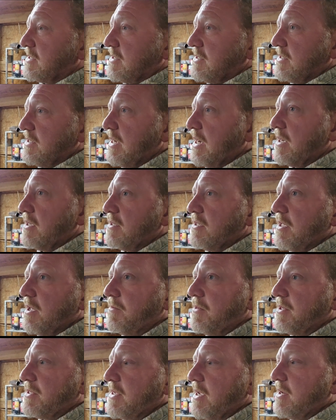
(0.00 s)
Yeah, I
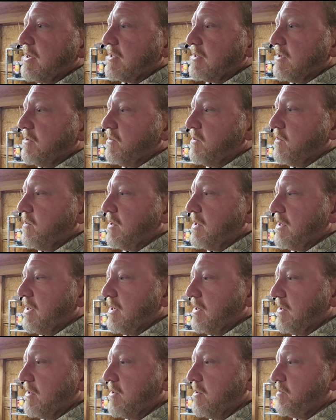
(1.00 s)
mean, technically we wouldn't need
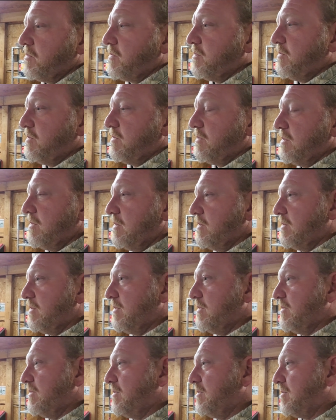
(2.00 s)
a hood
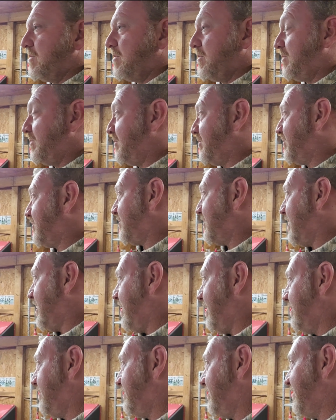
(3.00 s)

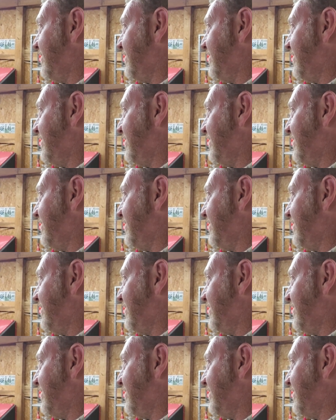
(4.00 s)
prop.